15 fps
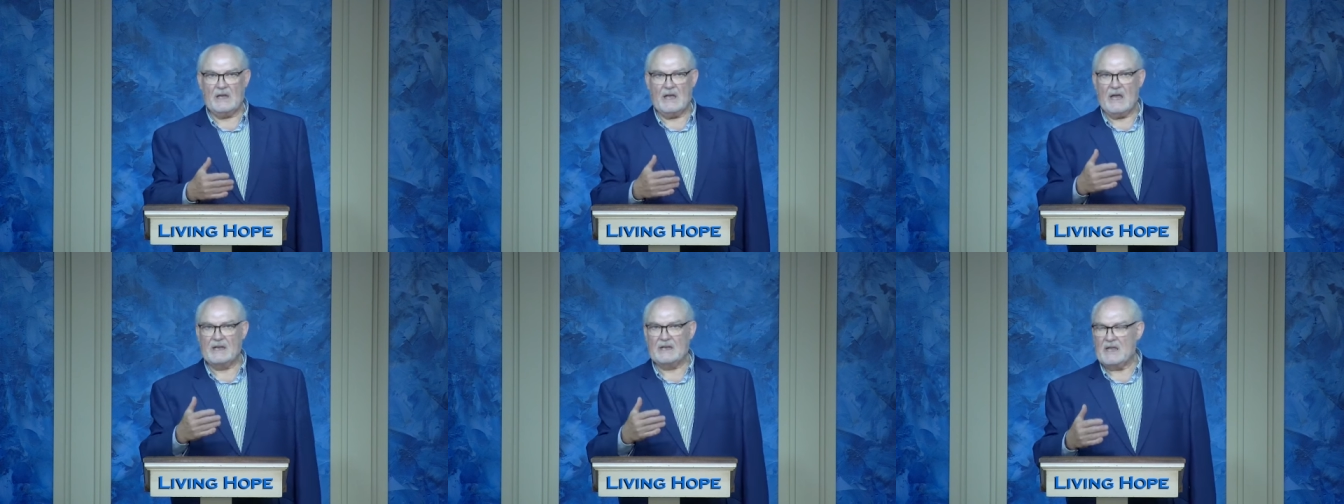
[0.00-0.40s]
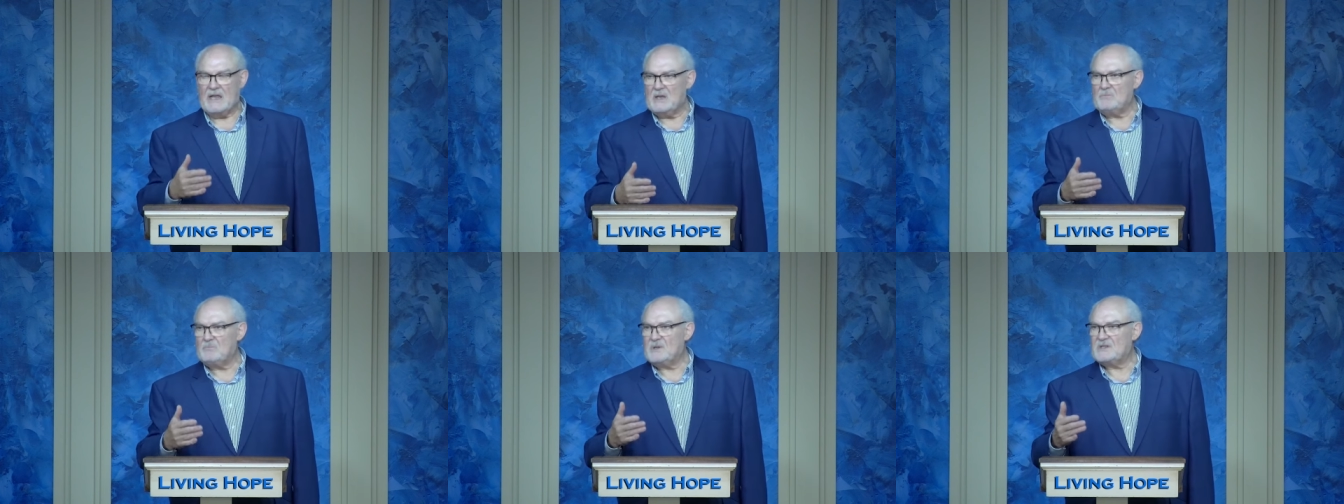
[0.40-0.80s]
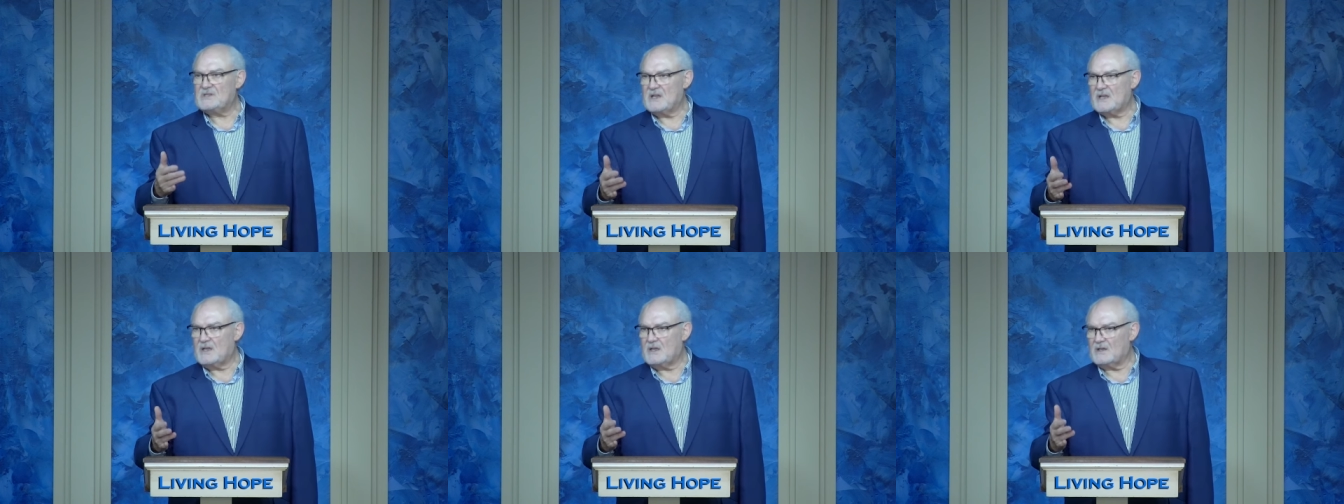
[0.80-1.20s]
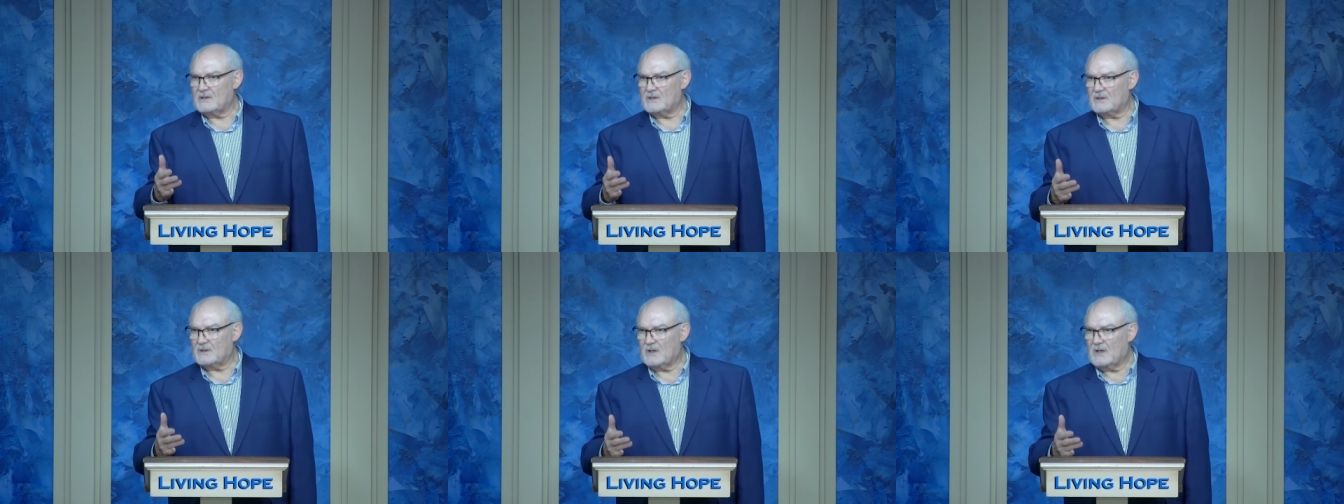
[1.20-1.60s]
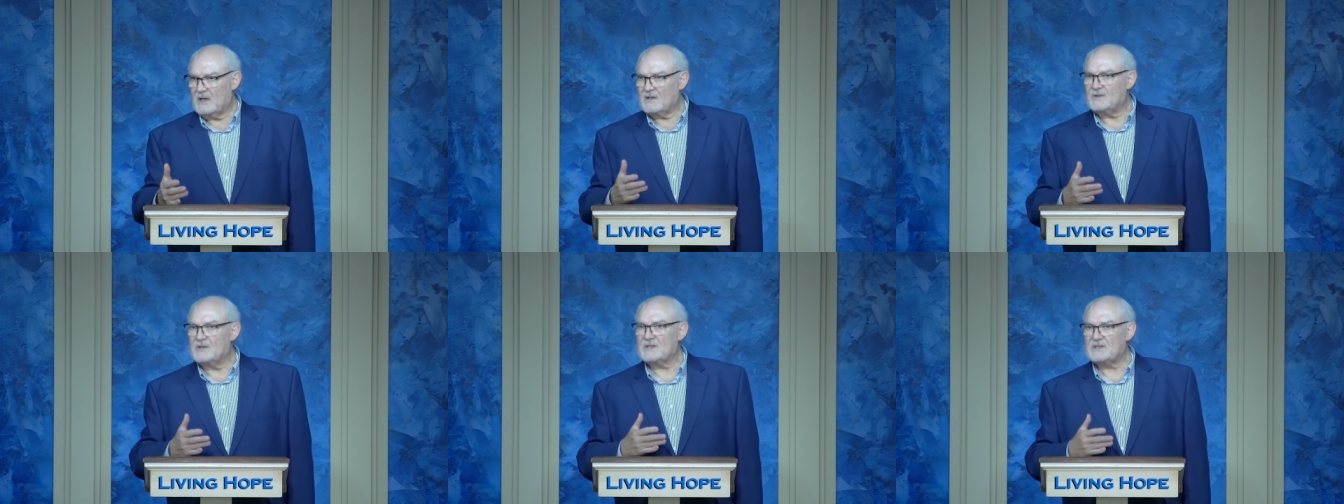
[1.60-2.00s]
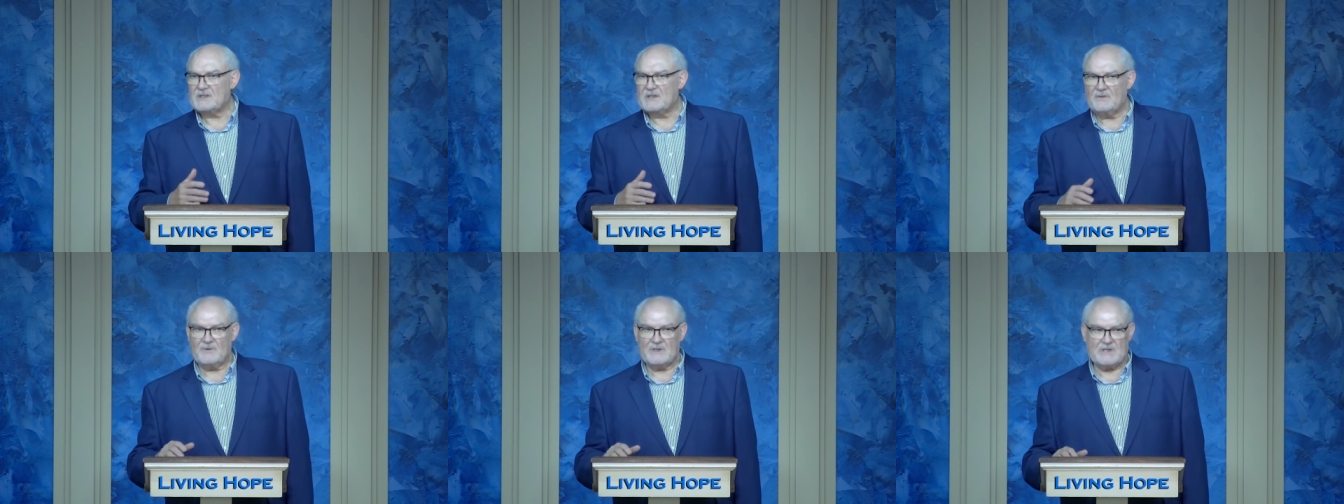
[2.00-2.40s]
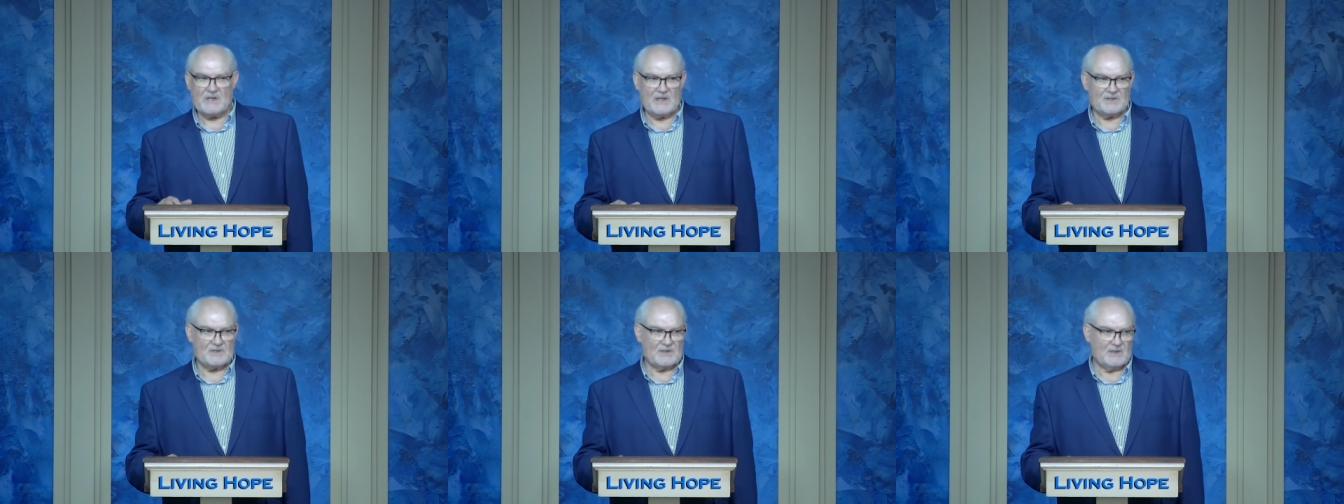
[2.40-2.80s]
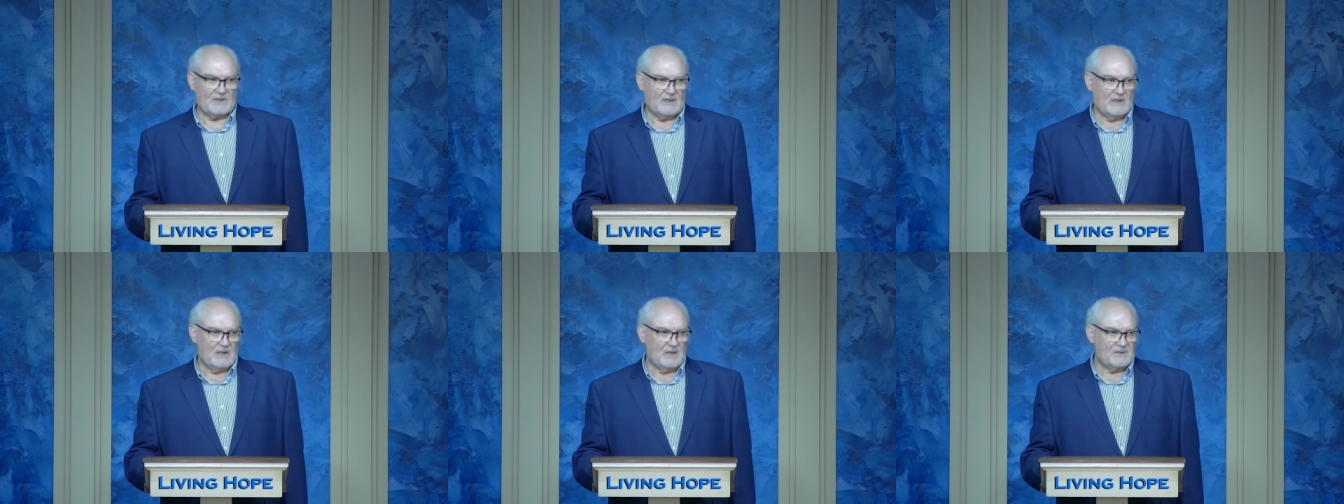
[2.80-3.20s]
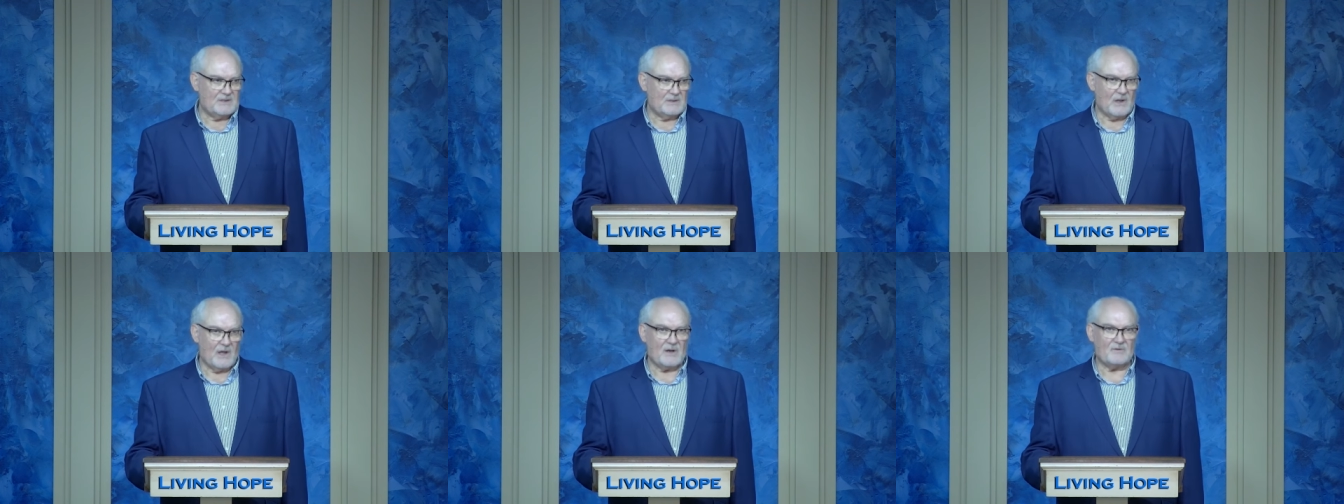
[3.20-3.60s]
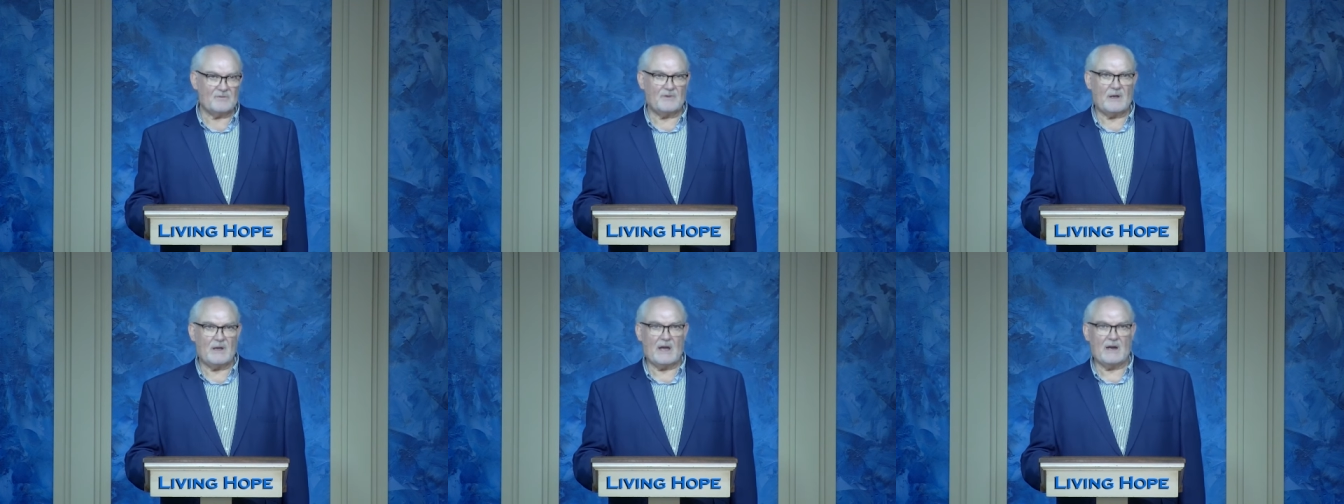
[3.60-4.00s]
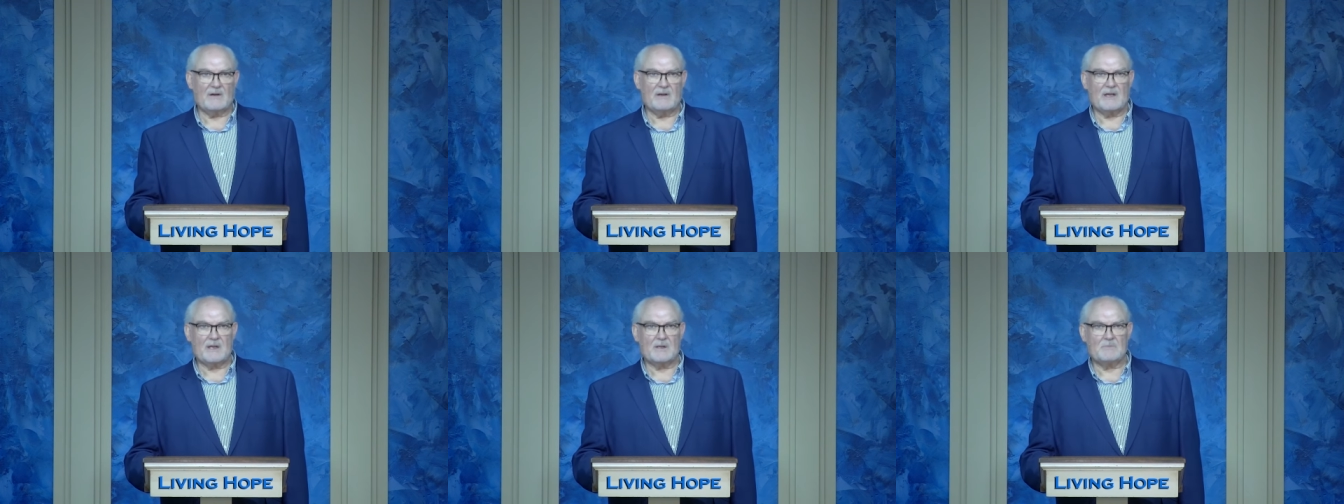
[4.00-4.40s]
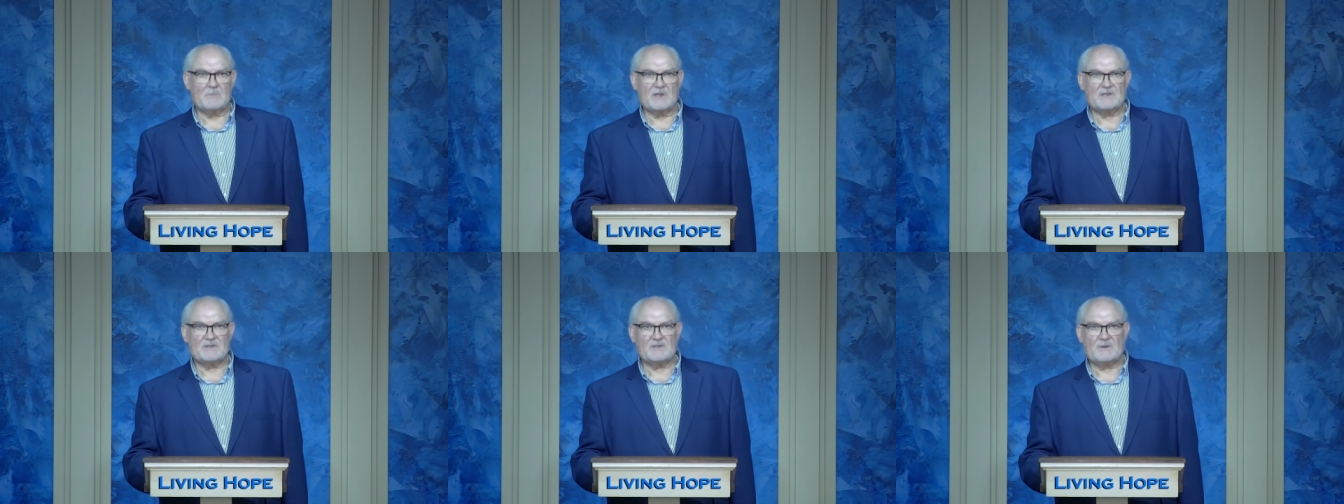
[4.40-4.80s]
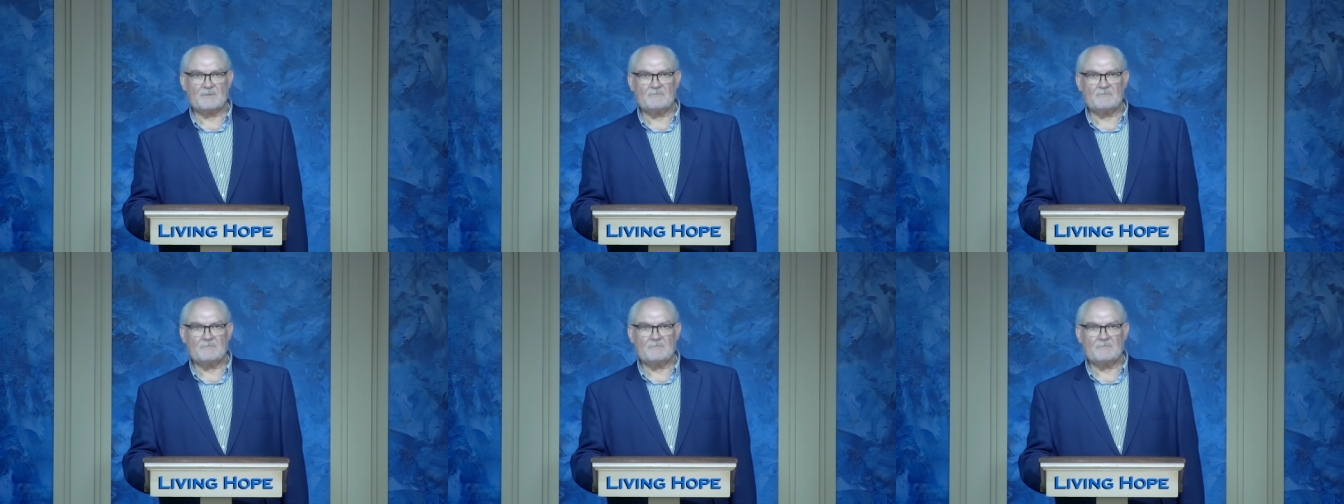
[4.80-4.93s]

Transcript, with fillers: and in particular, this invitation to love our enemies.